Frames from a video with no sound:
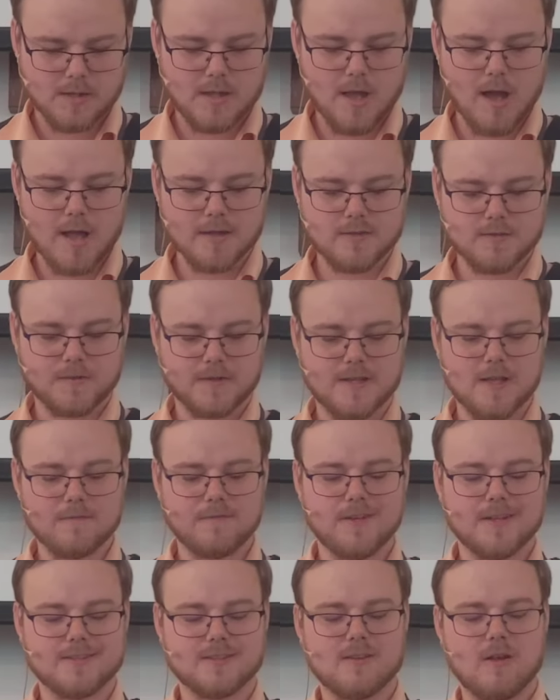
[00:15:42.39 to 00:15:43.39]
God's
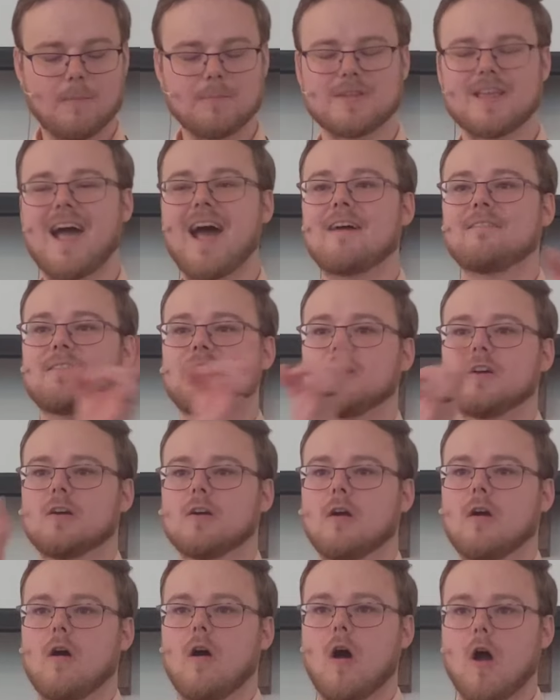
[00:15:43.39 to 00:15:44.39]
forgiveness comes
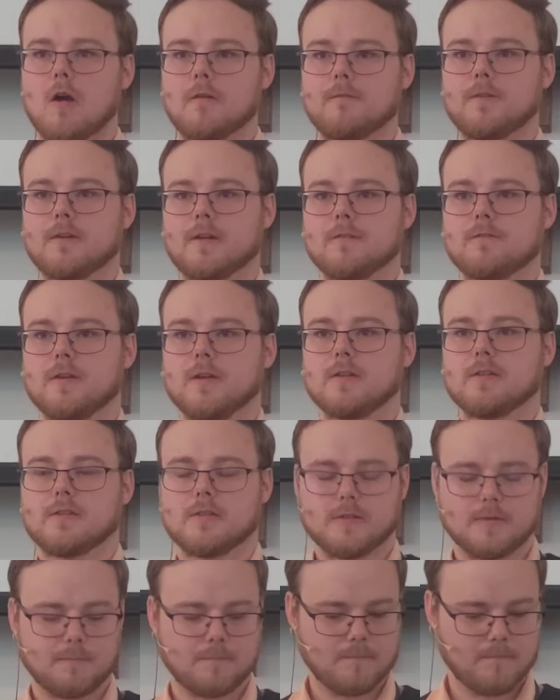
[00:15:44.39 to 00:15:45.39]
after our
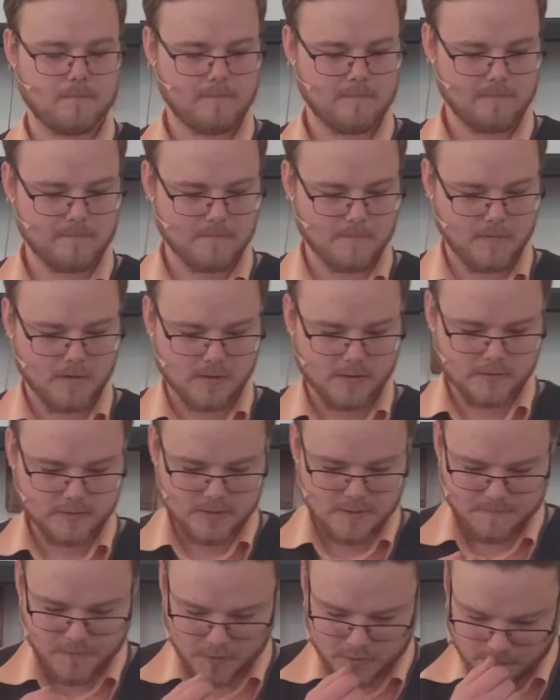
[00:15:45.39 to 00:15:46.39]
forgiveness.
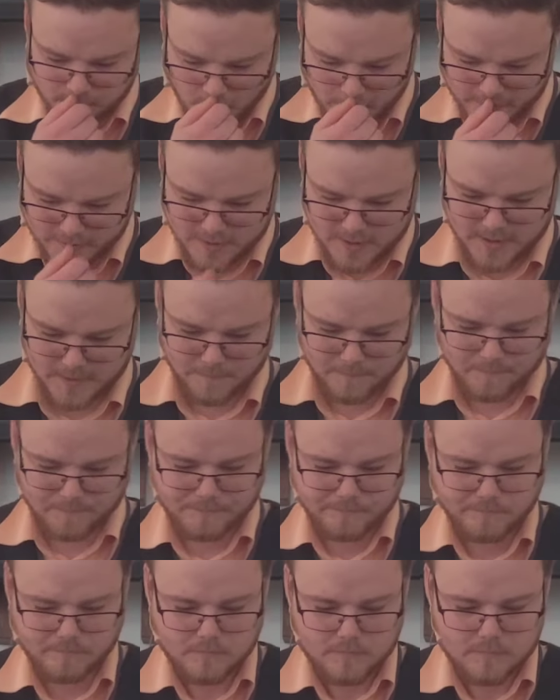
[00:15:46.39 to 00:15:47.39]
See verse 14.
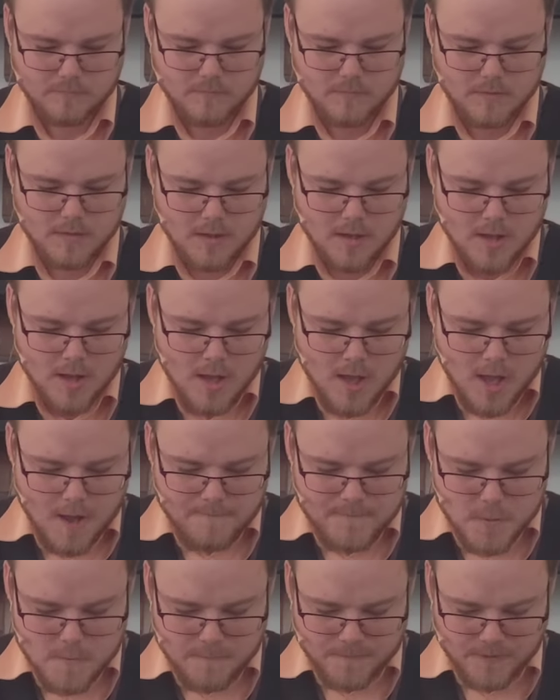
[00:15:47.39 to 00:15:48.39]

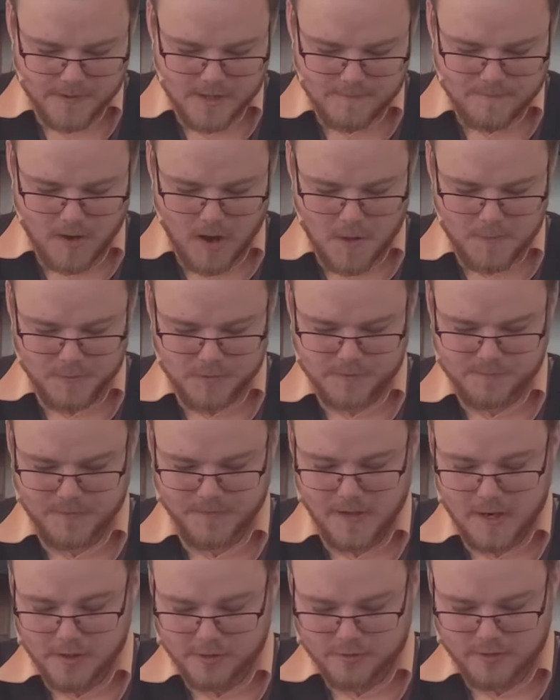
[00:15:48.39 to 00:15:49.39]
If you forgive others
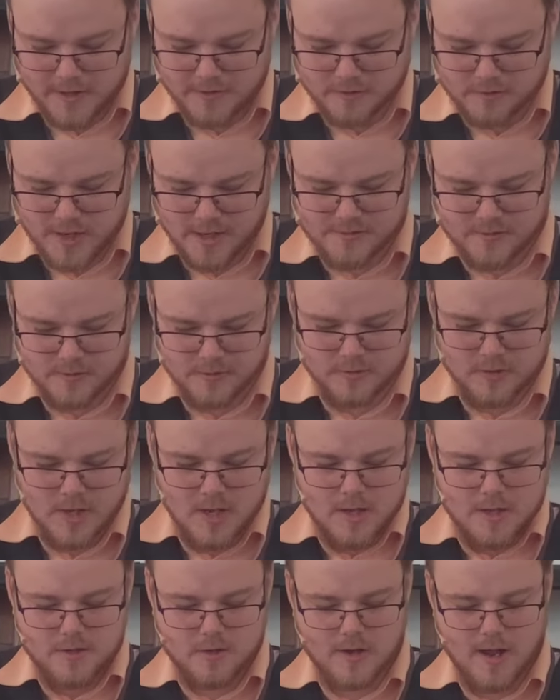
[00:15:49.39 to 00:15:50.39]
for their transgressions,
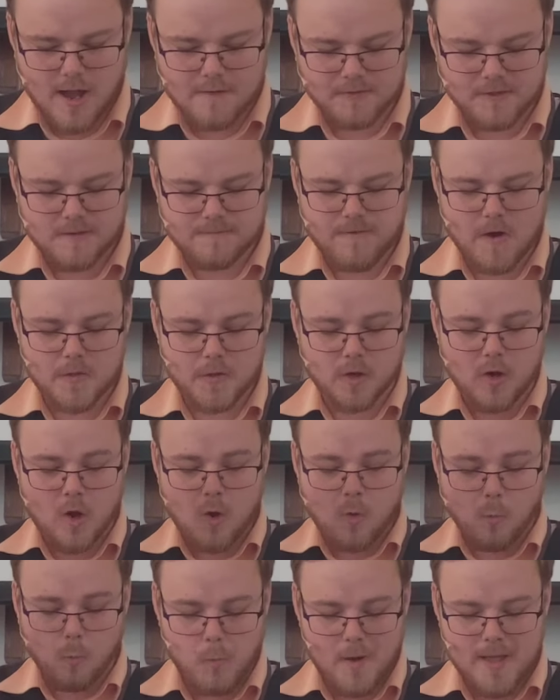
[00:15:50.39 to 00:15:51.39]
your heavenly
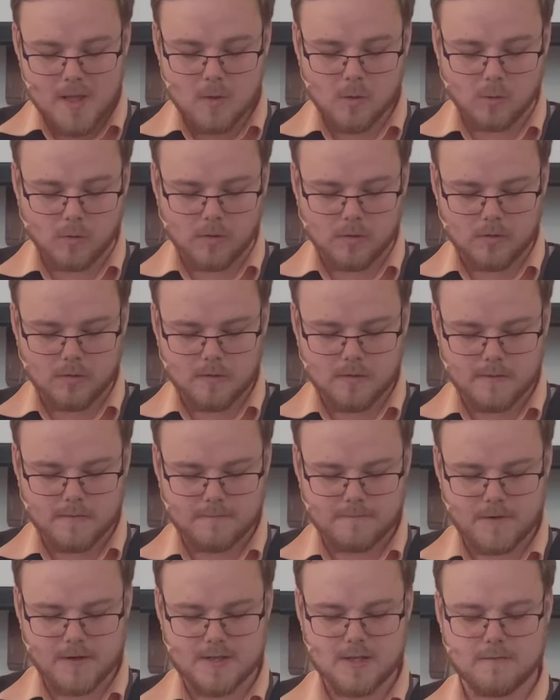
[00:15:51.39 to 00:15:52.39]
Father will
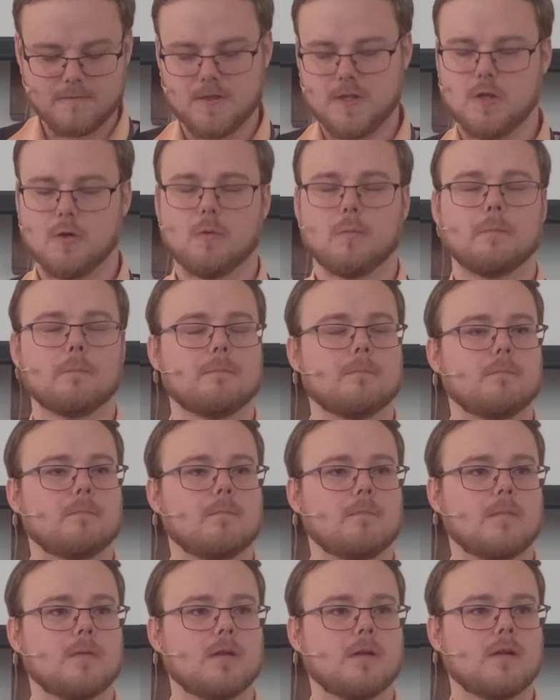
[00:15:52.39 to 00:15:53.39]
forgive you.
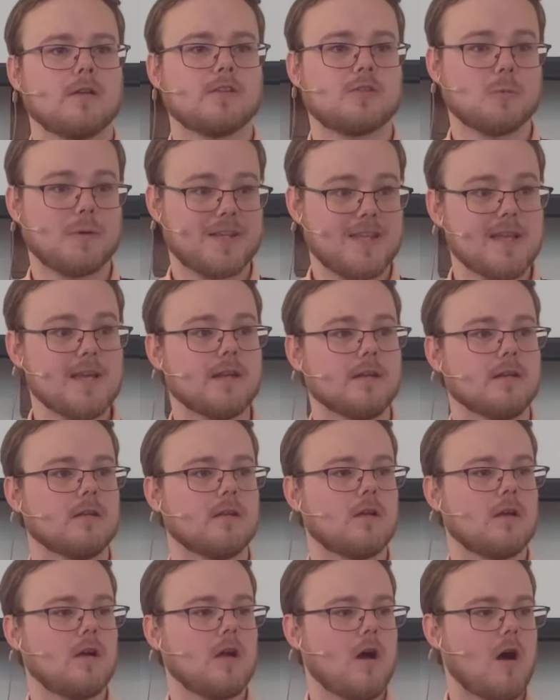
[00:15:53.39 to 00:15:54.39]
So
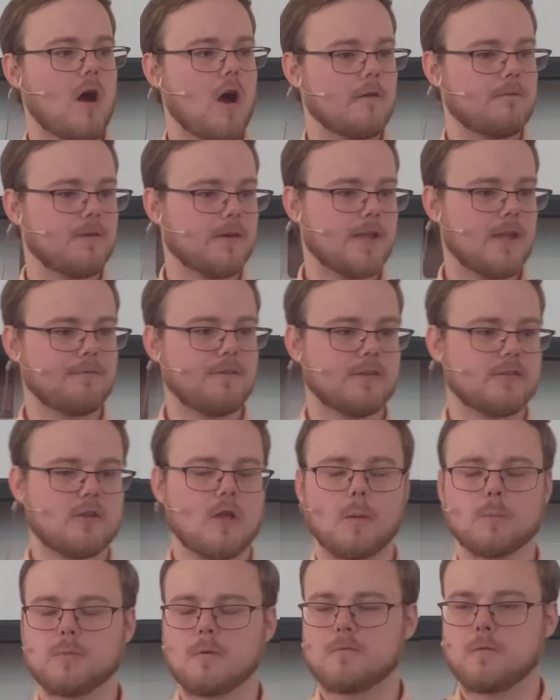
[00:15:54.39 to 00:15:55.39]
again, our forgiveness
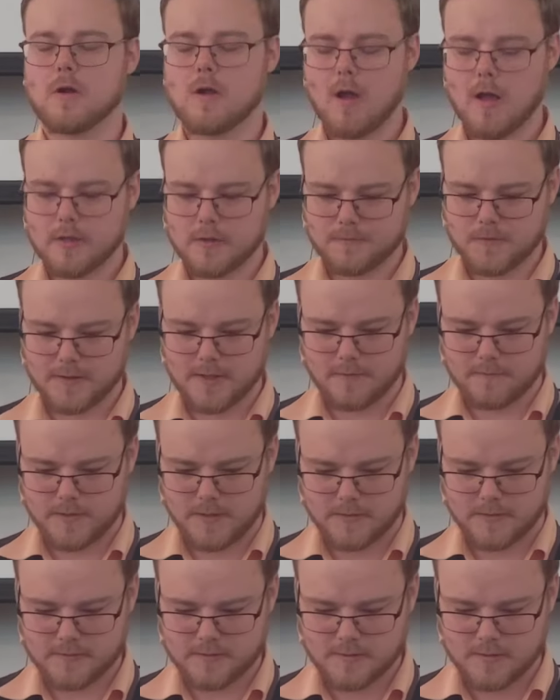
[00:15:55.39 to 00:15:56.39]
comes before God's
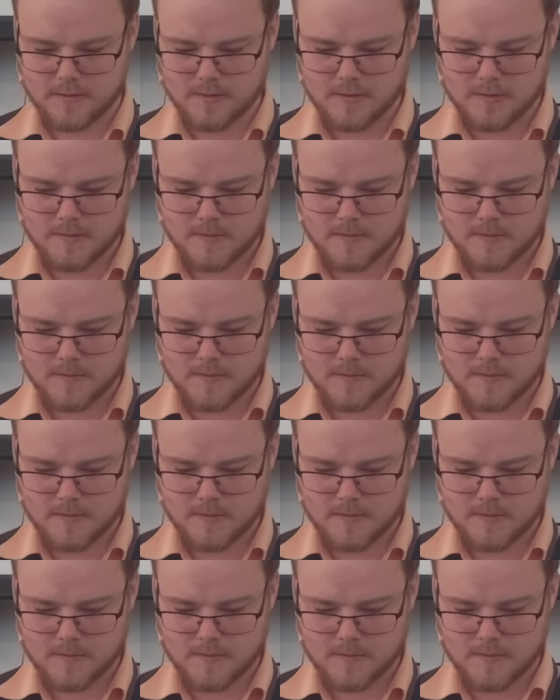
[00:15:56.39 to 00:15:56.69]
forgiveness.